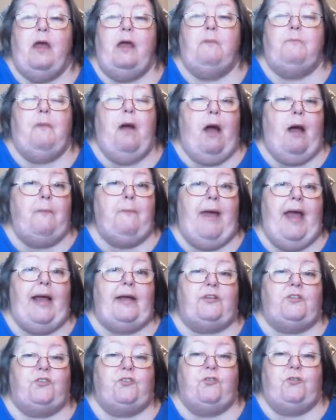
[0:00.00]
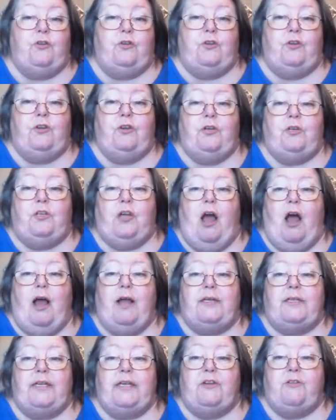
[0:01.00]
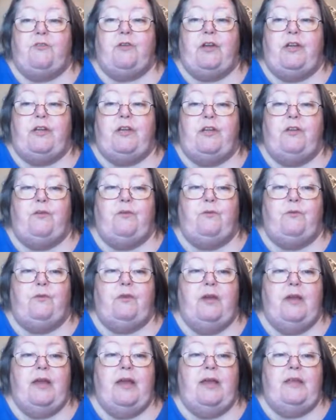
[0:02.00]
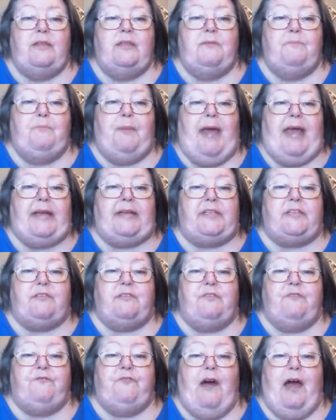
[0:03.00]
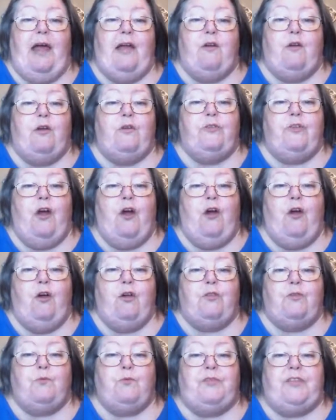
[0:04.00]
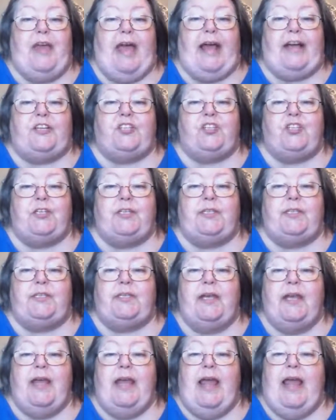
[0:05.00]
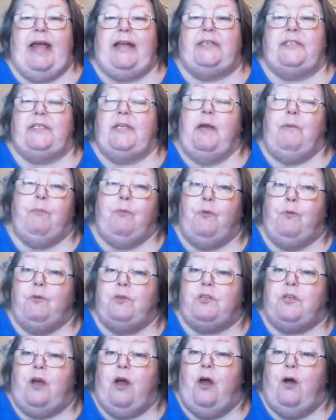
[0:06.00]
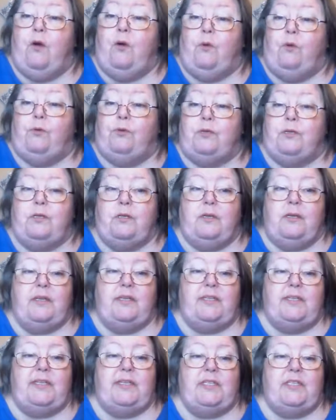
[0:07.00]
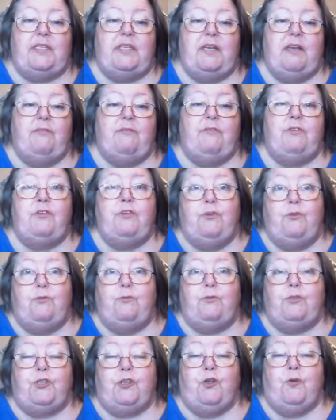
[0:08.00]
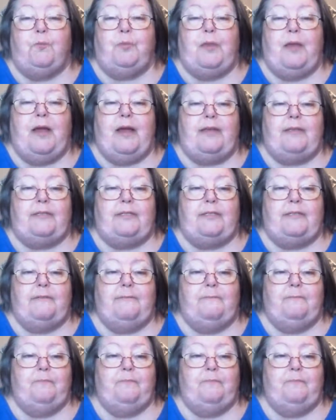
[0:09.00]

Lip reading: Ma Baxter cooked hot dinner at noon, then banked the fire on the hearth with ashes, and supper was cold, consisting of the noon surplus.